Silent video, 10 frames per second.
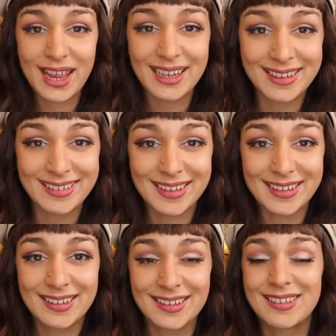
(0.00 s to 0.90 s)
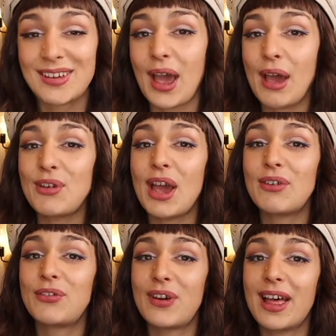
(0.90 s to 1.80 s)
listen. So, have you
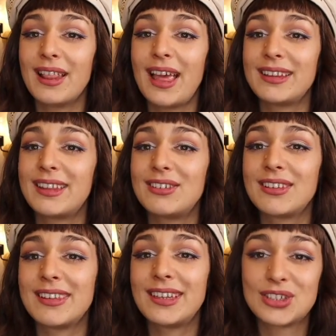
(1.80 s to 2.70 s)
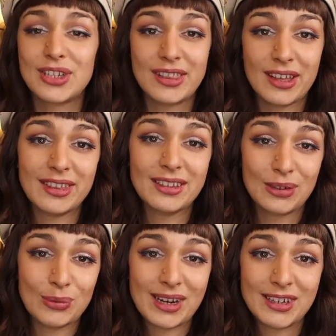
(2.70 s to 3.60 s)
ever felt like there is literally nothing
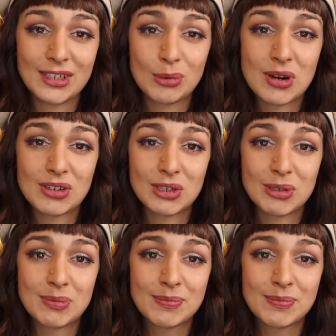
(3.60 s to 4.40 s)
to wear in your wardrobe?